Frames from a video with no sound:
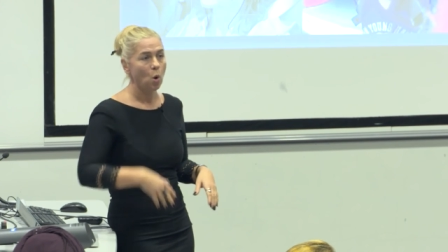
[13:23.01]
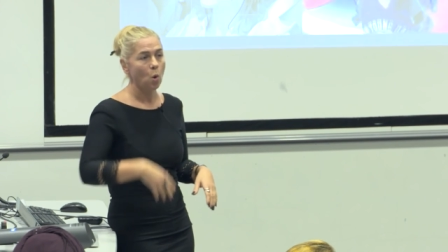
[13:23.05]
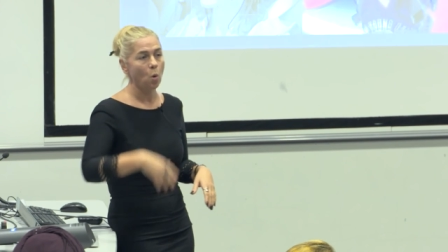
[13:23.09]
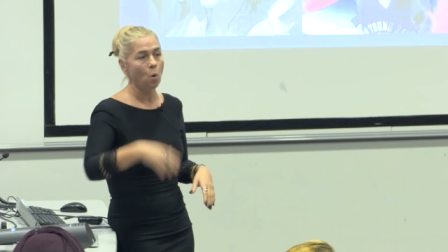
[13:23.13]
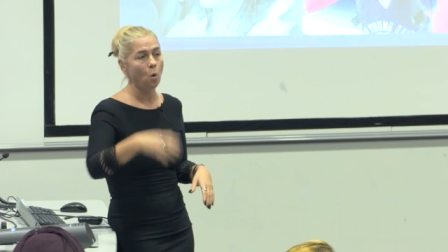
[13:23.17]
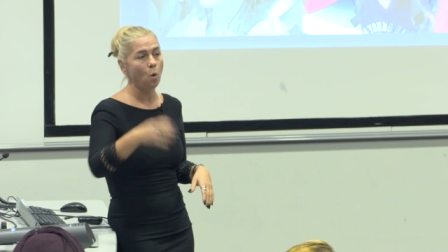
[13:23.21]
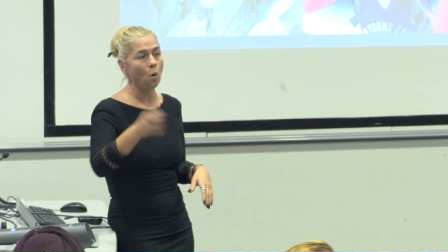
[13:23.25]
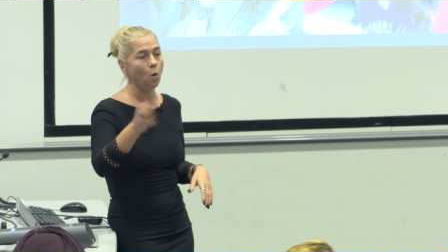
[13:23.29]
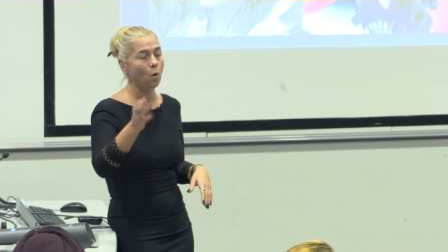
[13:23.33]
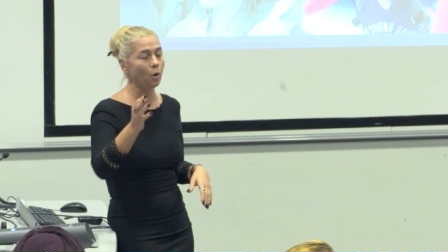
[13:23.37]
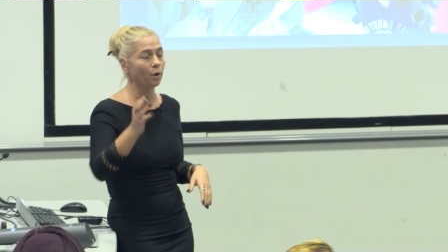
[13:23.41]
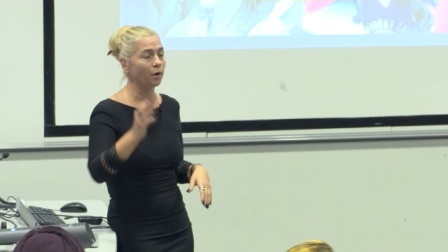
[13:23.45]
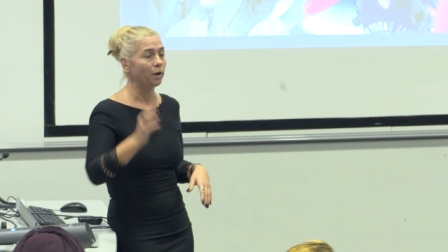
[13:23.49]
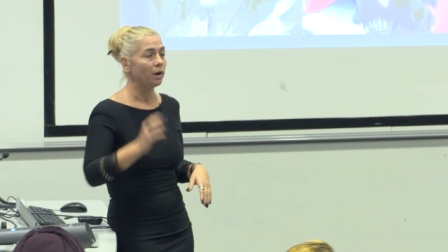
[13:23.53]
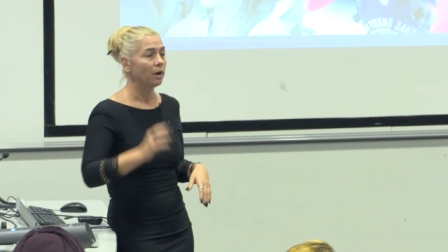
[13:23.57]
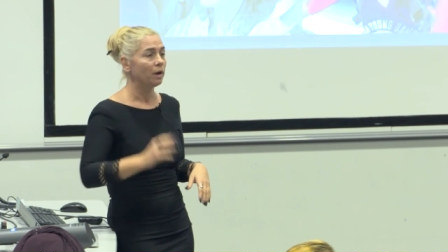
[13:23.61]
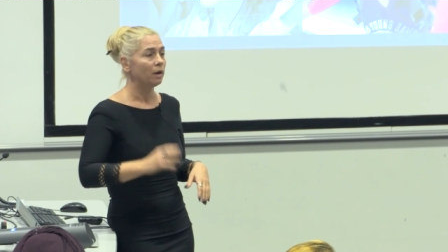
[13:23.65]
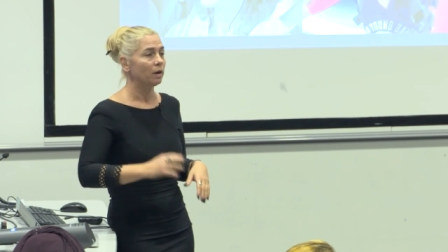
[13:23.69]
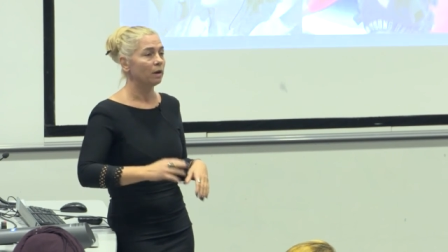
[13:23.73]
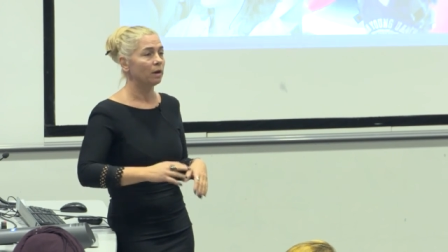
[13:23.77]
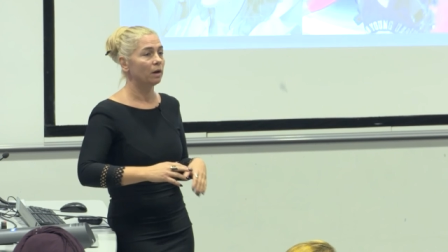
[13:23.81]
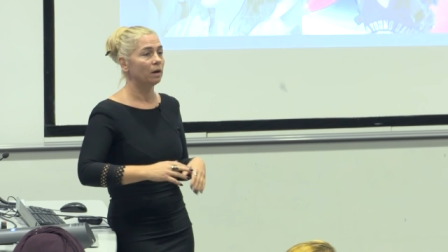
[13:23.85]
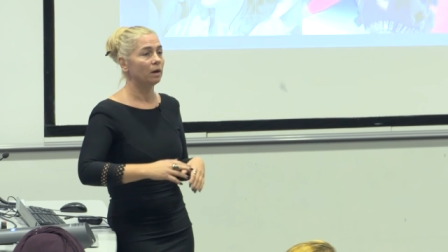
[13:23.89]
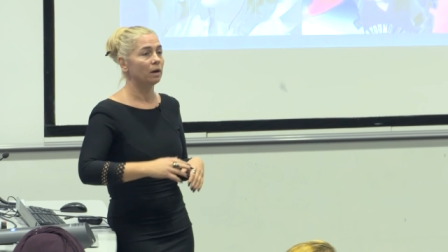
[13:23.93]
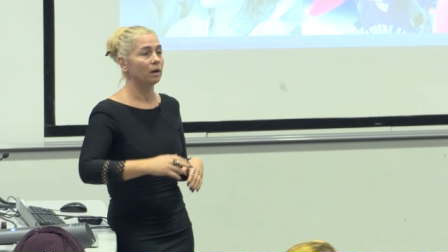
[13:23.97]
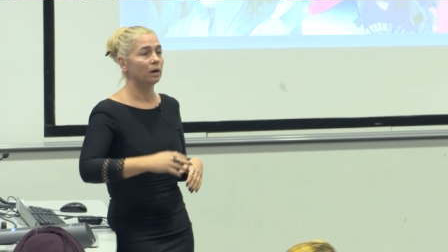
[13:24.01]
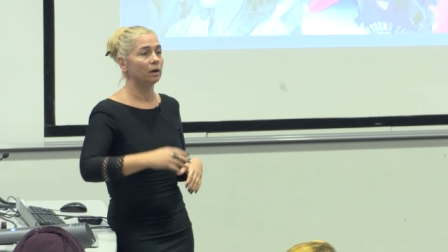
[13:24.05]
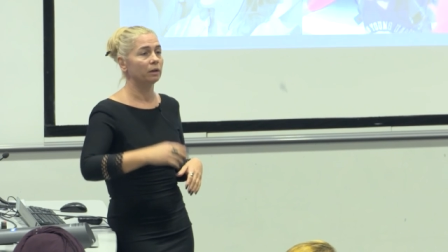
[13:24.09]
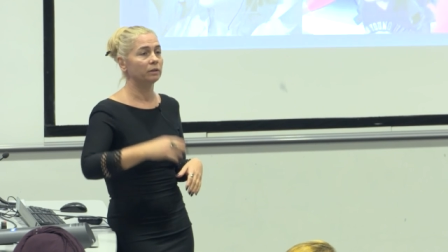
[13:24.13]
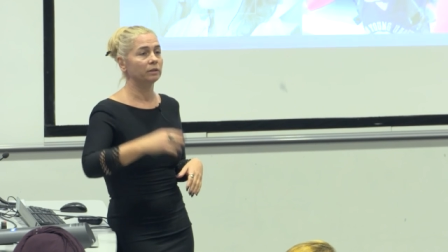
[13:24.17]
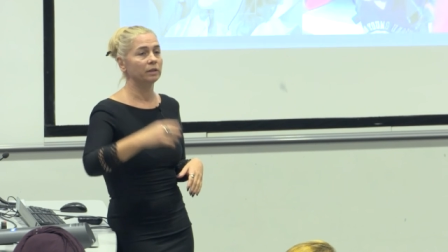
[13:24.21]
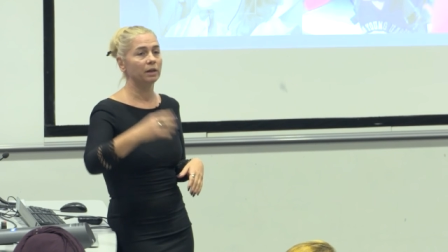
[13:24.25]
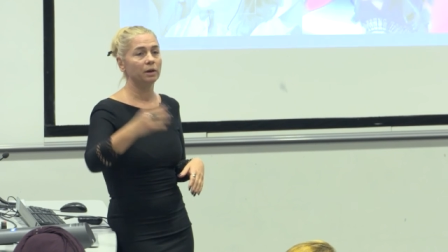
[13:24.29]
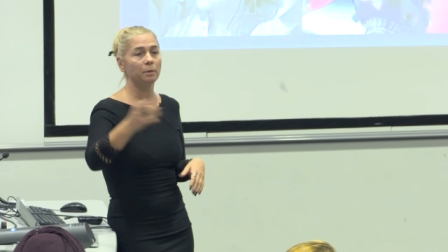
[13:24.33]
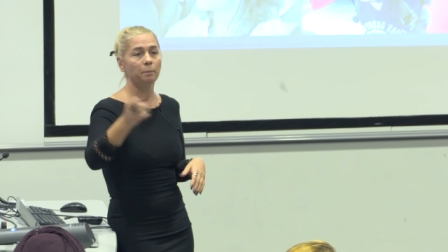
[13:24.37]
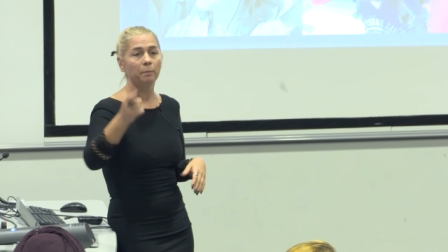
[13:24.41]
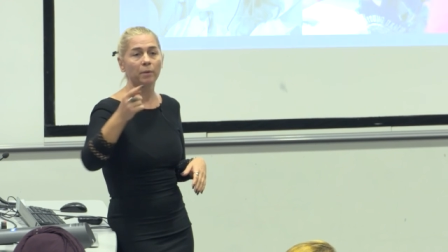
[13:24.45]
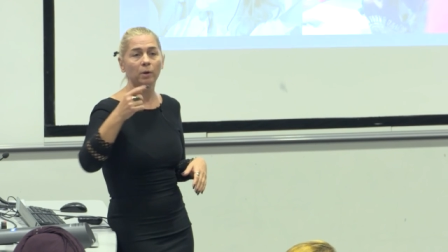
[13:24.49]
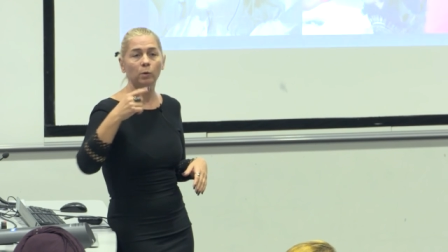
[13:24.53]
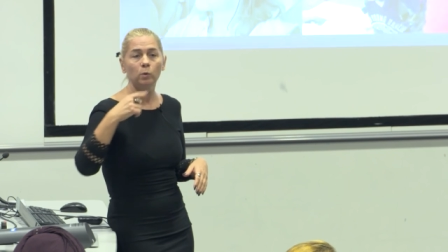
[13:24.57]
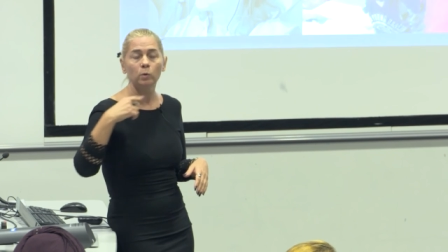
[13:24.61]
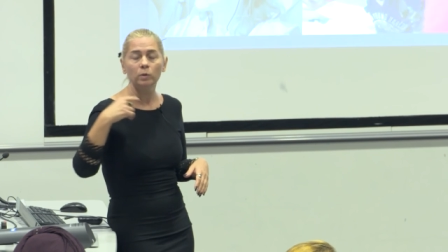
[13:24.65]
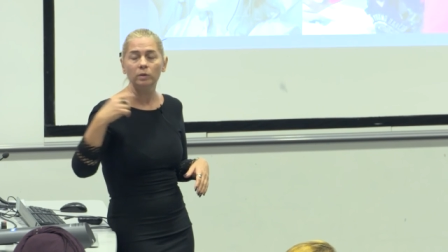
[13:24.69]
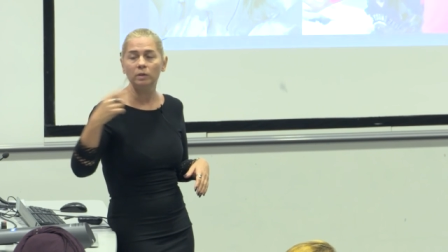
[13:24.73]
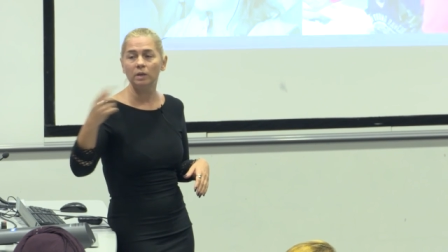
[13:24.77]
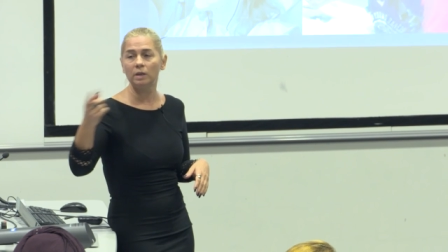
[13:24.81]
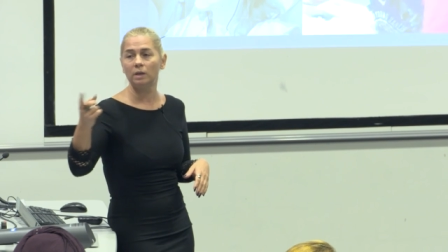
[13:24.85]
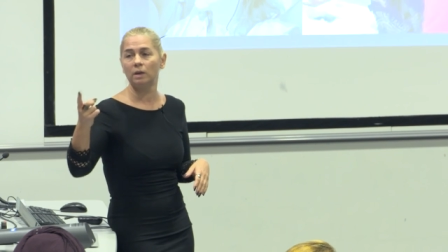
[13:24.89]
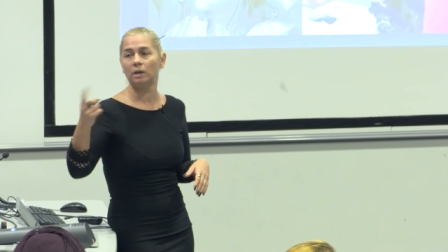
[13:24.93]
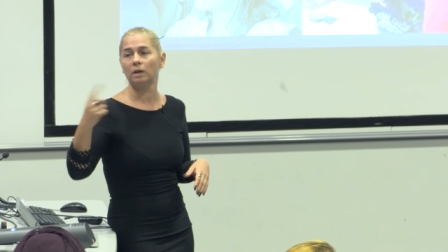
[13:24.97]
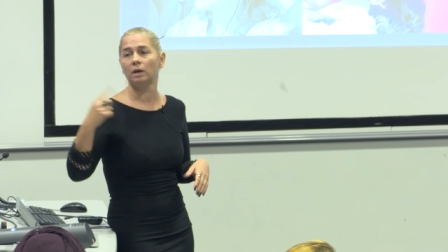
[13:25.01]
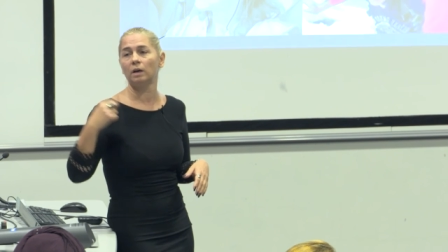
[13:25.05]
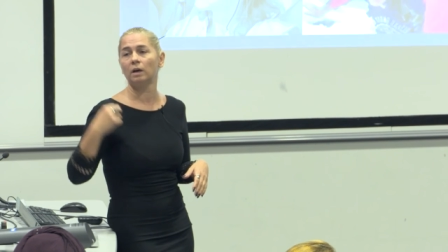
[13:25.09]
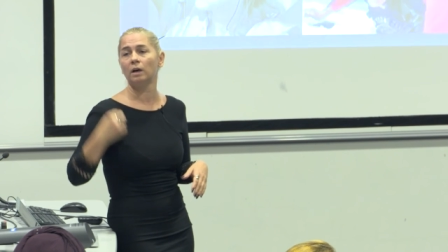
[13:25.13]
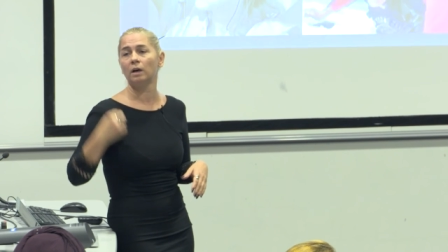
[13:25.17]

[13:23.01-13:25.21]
or therapeutic